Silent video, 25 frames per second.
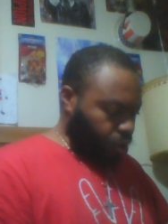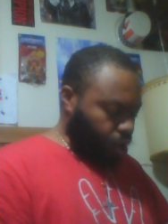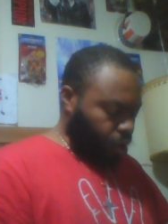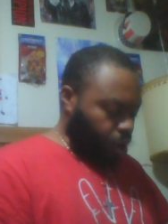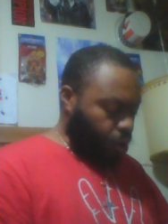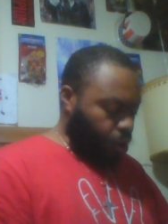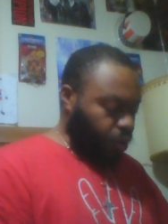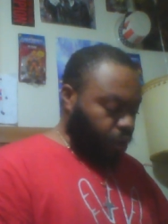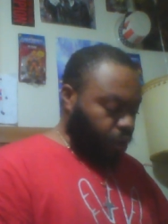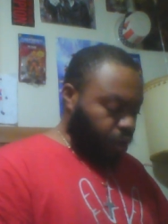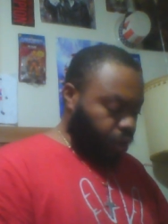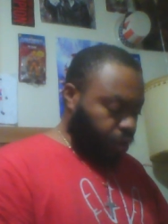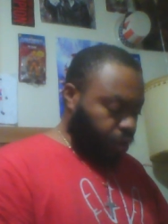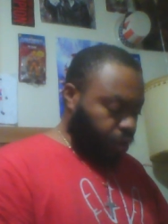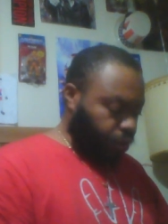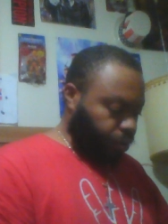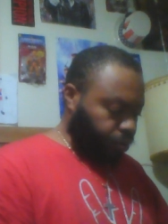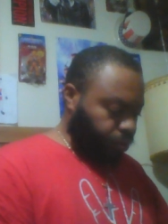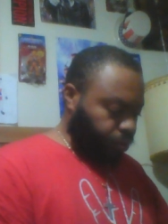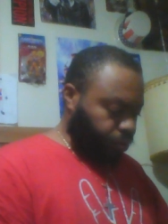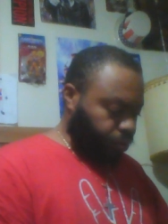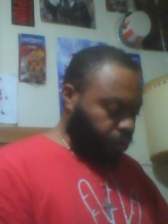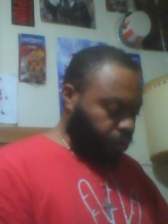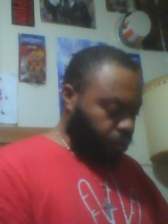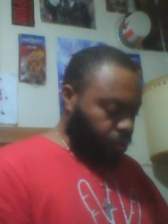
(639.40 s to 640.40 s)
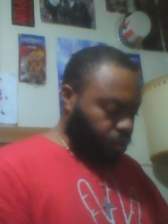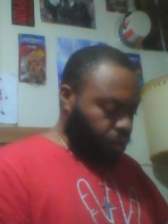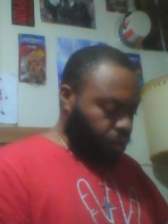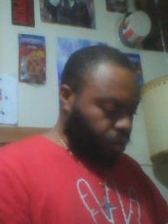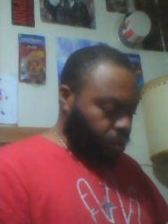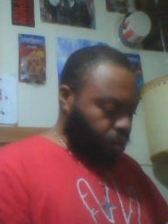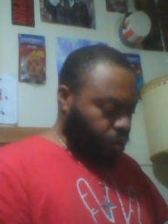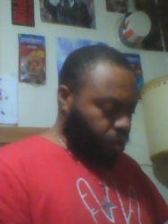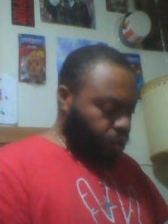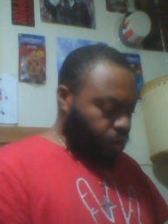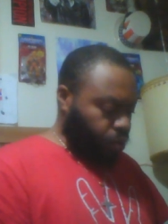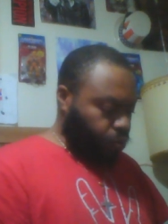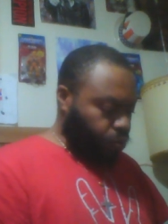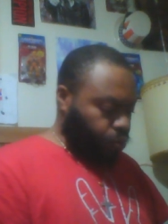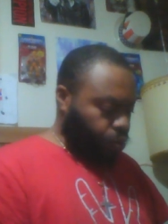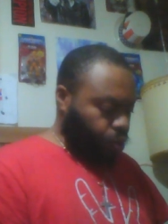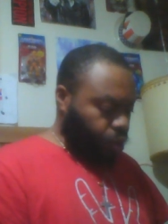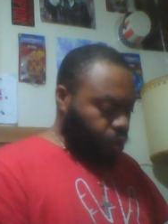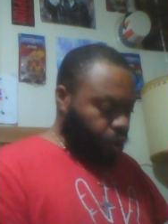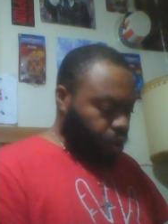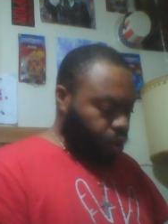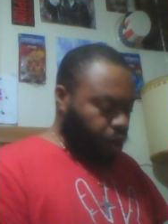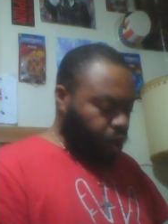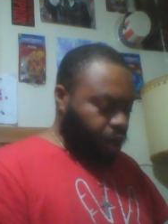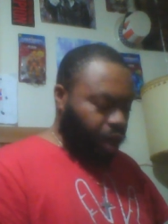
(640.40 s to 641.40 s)
oh yeah,
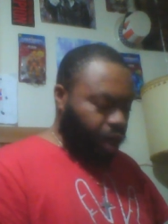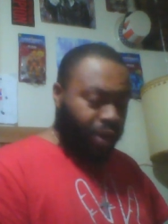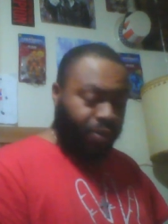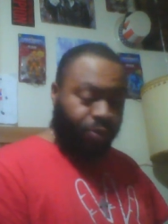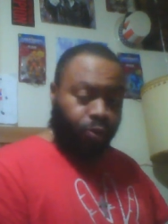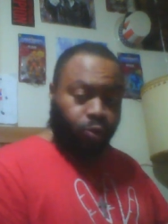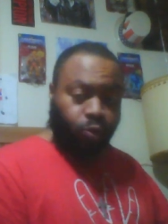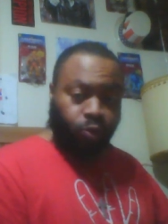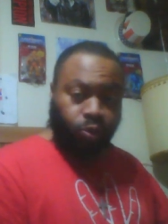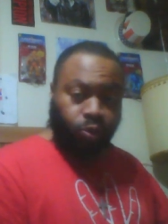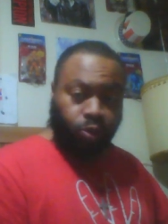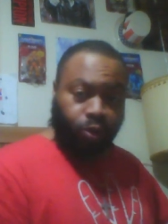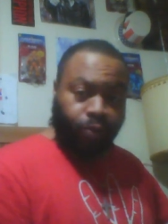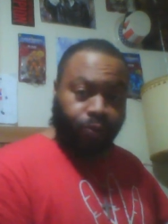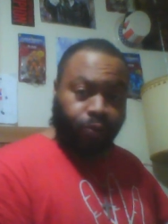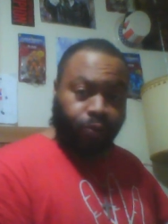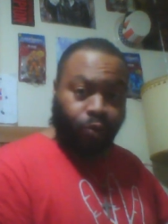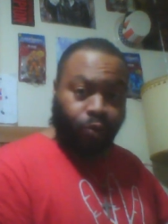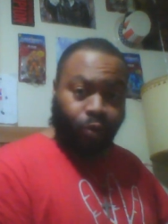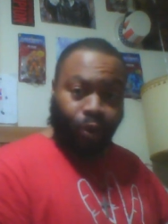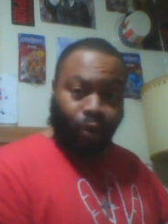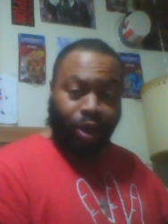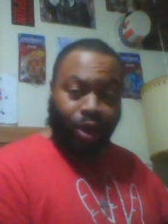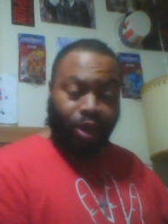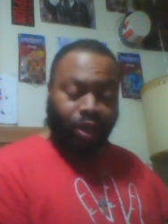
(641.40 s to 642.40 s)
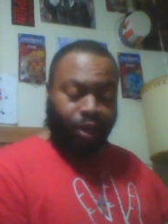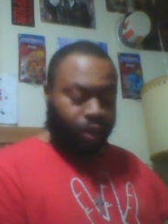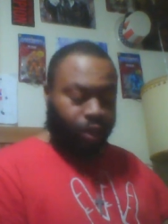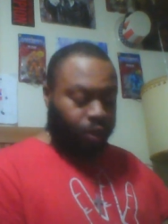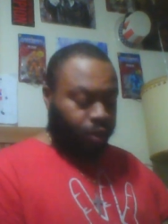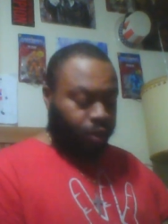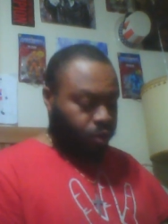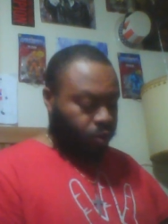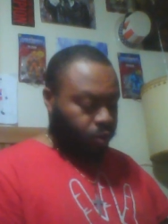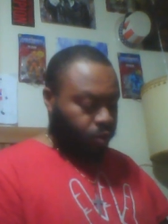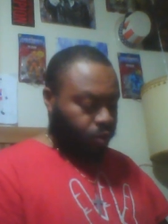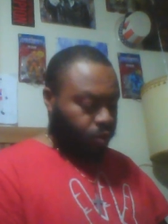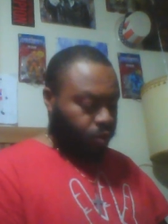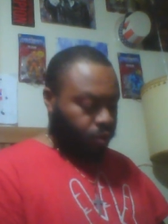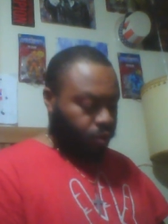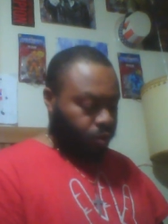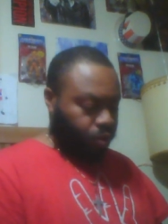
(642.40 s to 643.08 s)
what levels of greatness